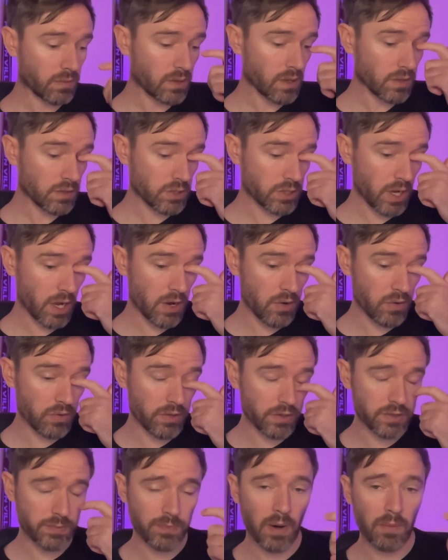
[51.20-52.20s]

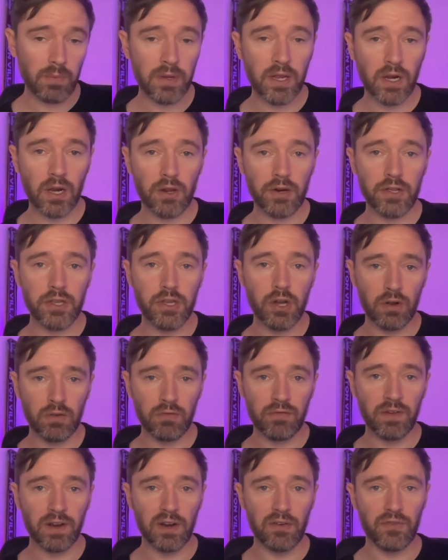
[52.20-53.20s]
there's probably a lot of young
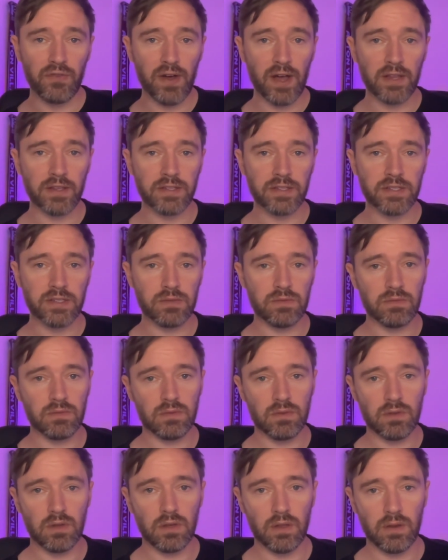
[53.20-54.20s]
Villa fans
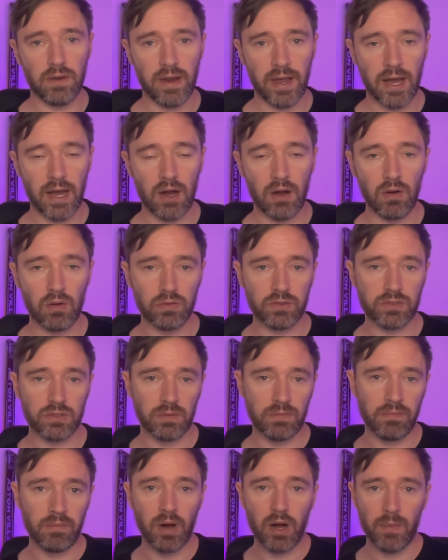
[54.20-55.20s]
now.
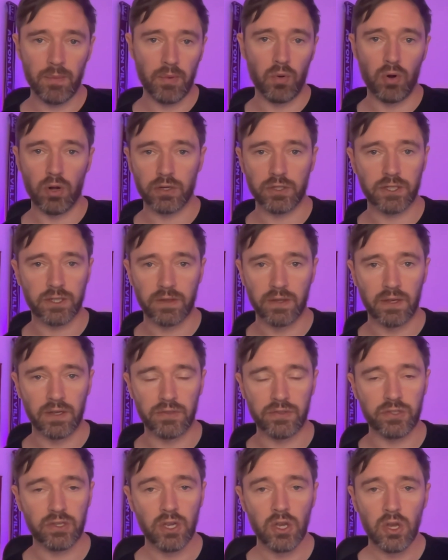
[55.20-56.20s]
Some might be watching
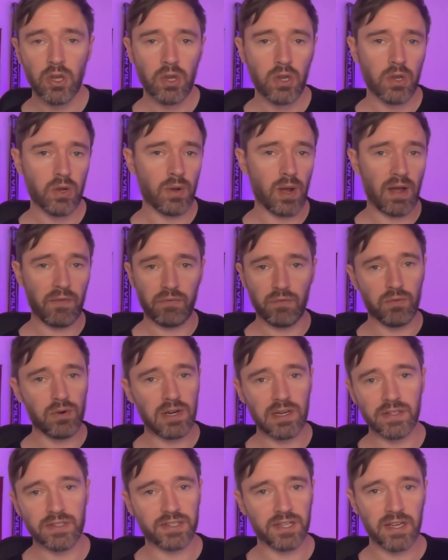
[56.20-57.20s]
this who haven't
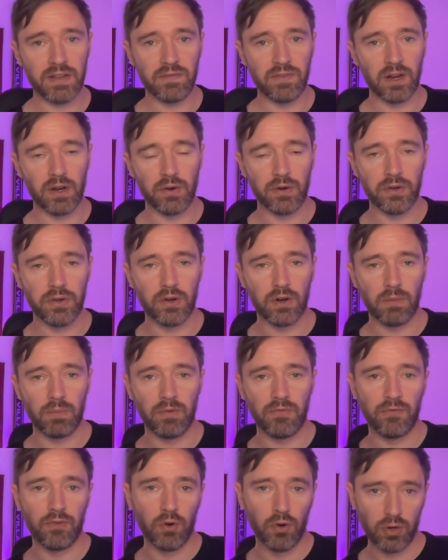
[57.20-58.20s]
really seen Villa in Europe
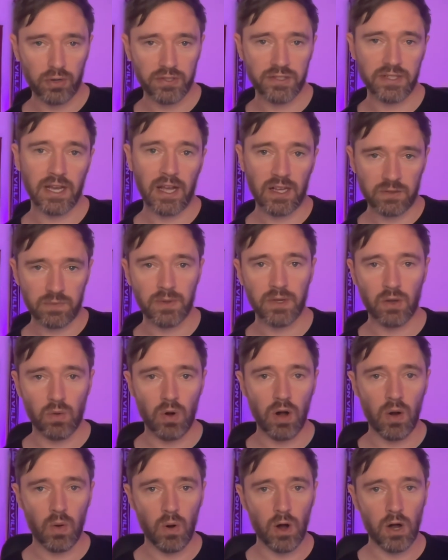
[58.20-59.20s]
before because it has been
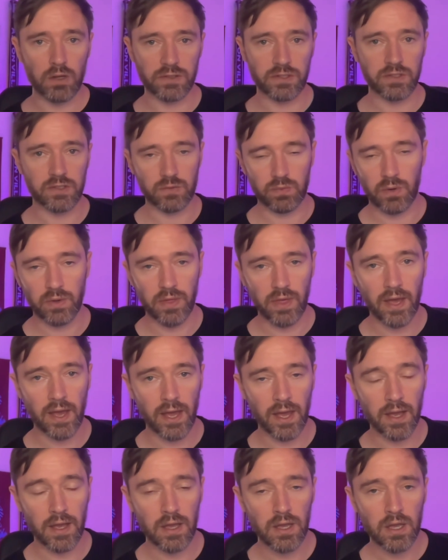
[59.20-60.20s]
quite a while since we were
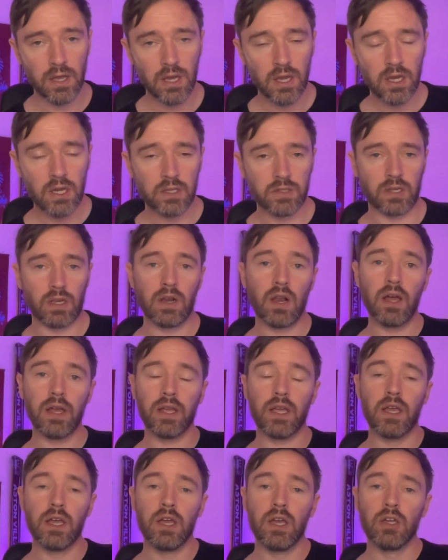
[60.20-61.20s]
there. So like
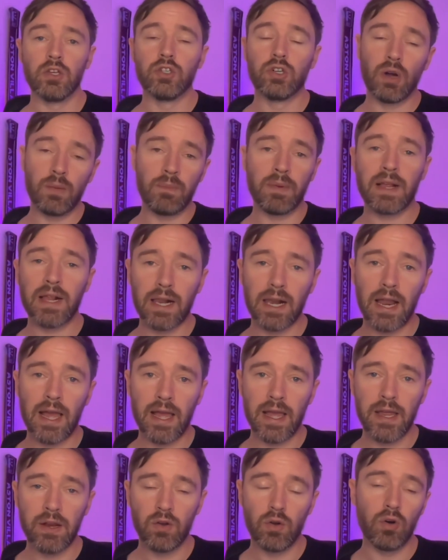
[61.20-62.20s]
John
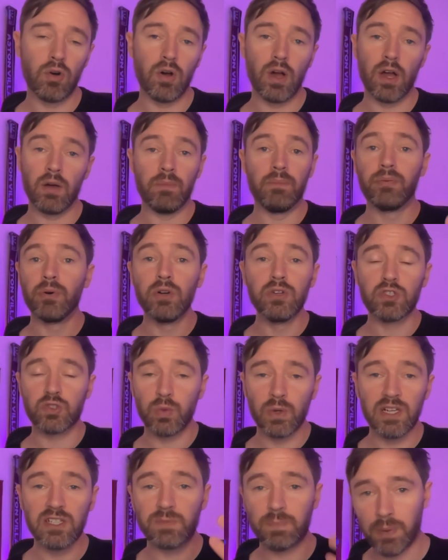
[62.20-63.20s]
McClane or Bruce
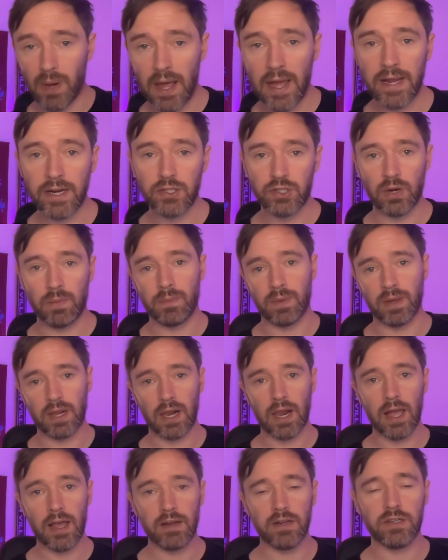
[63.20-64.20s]
Willis playing John
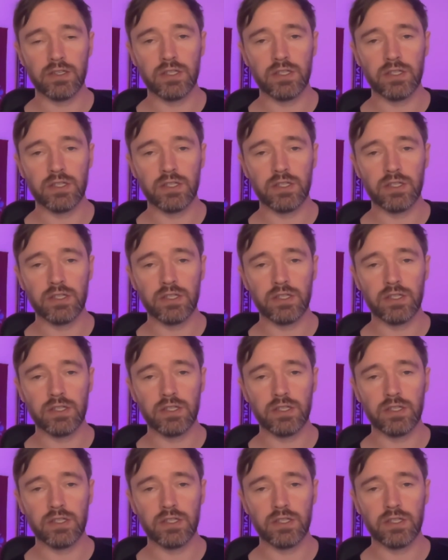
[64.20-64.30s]
McClane in